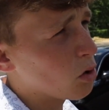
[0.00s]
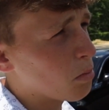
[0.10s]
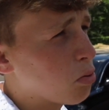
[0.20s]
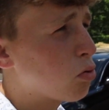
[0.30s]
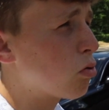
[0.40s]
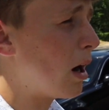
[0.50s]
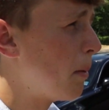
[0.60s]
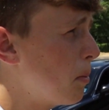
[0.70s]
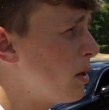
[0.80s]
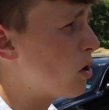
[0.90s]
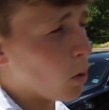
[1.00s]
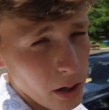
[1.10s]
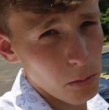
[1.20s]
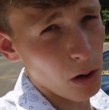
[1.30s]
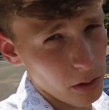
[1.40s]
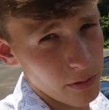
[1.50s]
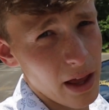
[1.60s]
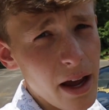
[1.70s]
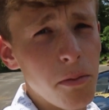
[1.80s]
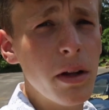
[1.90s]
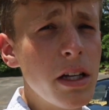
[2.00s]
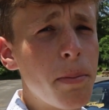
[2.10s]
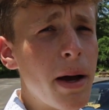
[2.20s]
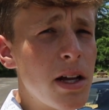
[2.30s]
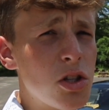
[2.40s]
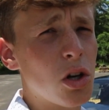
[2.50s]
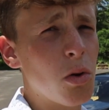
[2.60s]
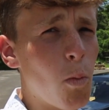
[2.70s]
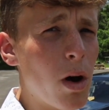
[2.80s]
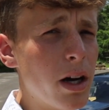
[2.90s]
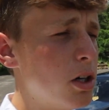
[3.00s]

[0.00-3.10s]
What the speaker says: are probably quite wrong for that. It really depends on what